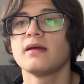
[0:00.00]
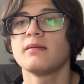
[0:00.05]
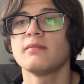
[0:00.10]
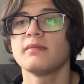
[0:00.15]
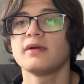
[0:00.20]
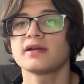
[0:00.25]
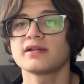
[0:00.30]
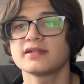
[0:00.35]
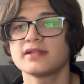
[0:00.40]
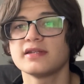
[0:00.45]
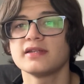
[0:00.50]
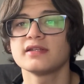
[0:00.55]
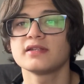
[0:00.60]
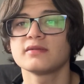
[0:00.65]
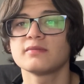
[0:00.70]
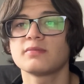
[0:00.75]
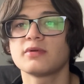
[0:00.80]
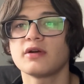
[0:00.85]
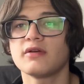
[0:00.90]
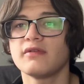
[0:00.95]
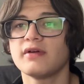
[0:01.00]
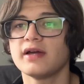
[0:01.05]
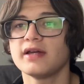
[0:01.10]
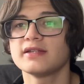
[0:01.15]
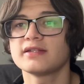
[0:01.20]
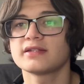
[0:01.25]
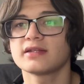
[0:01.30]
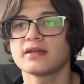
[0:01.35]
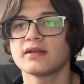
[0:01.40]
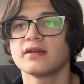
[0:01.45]
Marxism
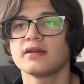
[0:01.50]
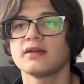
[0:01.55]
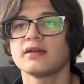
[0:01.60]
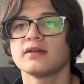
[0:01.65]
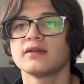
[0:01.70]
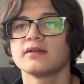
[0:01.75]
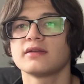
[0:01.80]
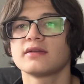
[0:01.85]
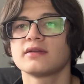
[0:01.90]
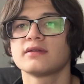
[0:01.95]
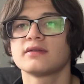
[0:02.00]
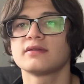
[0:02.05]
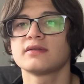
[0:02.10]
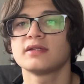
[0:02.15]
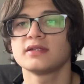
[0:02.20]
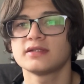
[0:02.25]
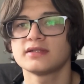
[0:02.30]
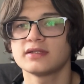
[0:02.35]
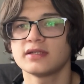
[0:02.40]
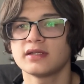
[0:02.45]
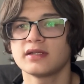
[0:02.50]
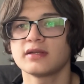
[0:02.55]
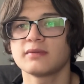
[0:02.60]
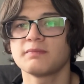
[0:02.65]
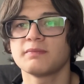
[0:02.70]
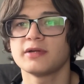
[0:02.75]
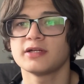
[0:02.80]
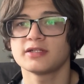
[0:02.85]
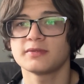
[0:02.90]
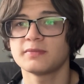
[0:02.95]
provides a
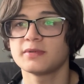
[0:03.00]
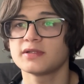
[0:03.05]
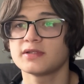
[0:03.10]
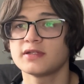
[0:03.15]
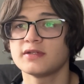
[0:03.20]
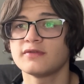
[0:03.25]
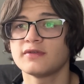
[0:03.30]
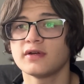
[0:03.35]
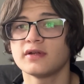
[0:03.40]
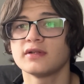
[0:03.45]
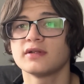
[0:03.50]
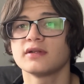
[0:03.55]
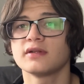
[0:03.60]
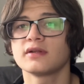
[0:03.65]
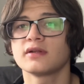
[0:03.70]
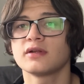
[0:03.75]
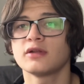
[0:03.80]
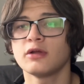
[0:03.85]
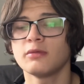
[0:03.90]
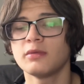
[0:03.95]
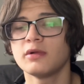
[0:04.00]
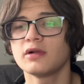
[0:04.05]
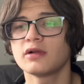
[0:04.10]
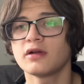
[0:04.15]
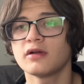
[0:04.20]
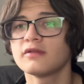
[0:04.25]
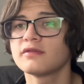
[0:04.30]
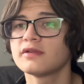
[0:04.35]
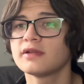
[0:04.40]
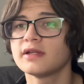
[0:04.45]
distinct perspective on global
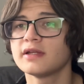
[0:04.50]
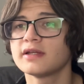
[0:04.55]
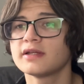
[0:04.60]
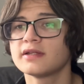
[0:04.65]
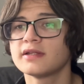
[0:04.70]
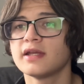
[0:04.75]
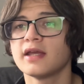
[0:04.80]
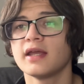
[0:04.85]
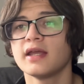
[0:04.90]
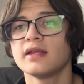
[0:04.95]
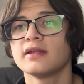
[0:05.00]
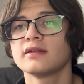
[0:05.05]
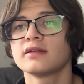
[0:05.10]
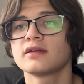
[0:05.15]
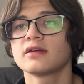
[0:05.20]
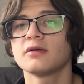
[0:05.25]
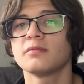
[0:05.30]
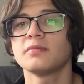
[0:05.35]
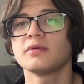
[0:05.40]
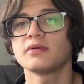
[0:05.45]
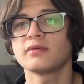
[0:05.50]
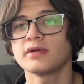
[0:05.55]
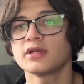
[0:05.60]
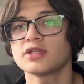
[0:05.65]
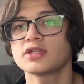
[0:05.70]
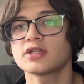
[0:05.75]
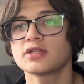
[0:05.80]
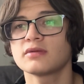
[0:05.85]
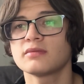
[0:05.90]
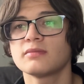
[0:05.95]
conflict and
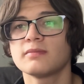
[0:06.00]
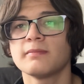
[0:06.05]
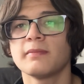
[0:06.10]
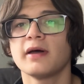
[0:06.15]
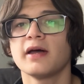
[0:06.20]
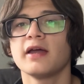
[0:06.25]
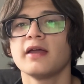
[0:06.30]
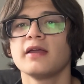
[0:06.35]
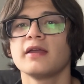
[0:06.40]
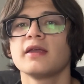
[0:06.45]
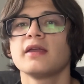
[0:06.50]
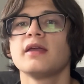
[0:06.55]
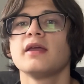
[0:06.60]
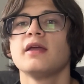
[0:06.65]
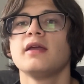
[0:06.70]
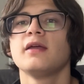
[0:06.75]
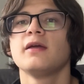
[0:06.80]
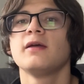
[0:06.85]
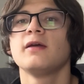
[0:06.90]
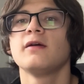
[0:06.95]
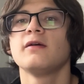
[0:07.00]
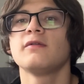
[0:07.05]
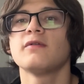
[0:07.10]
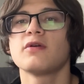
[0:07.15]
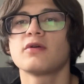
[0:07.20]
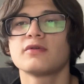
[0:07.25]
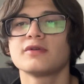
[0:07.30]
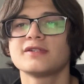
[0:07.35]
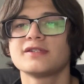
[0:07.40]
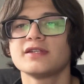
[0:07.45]
cooperation by
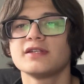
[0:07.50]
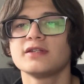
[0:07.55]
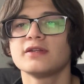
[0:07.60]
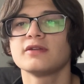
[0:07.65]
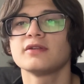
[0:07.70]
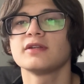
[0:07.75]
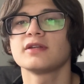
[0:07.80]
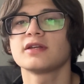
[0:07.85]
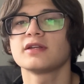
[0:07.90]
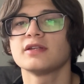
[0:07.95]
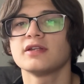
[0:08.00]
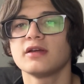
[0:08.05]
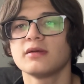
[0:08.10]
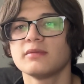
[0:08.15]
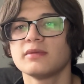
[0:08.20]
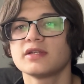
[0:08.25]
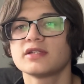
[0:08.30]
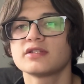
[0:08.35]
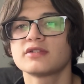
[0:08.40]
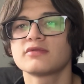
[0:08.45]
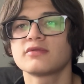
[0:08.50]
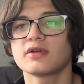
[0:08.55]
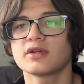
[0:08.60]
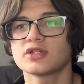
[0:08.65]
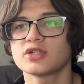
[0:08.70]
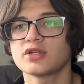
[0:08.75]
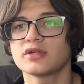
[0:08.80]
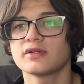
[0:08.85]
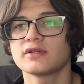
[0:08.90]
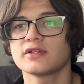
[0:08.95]
focusing on economic
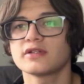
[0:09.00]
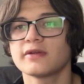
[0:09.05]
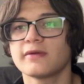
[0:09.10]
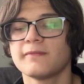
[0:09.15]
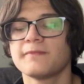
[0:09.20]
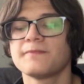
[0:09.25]
structures,